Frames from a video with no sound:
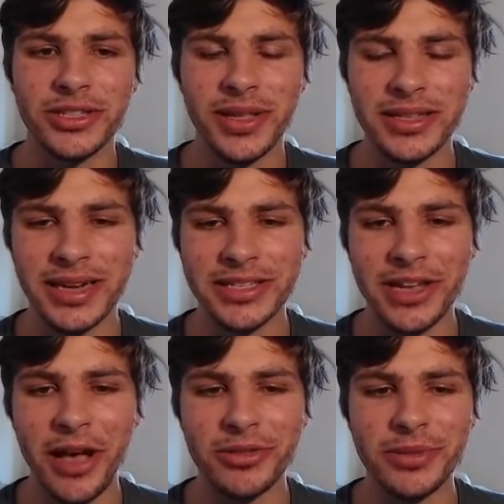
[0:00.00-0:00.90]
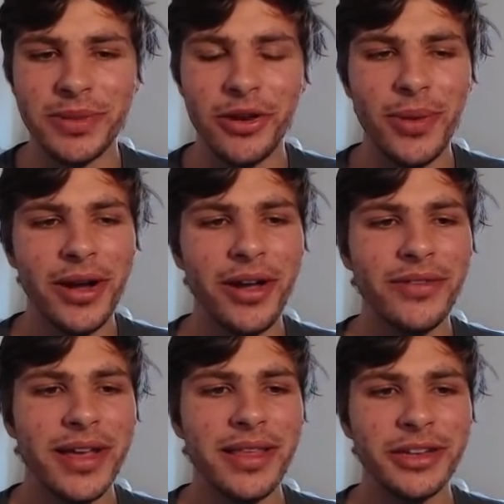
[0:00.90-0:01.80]
So that's a nice combo to be aware of
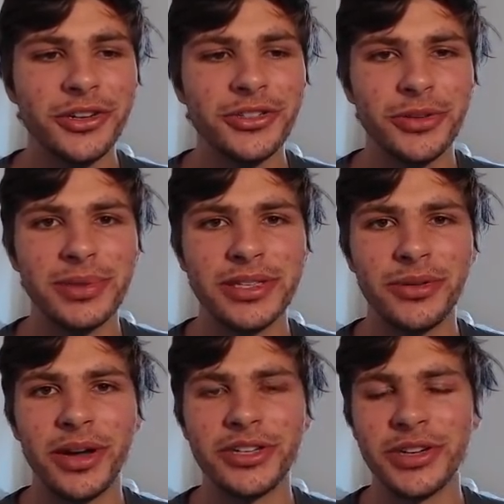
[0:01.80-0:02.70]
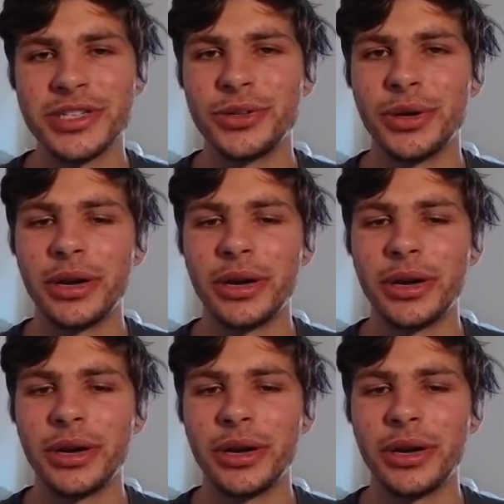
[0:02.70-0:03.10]
that turns your Ballista Watcher into a,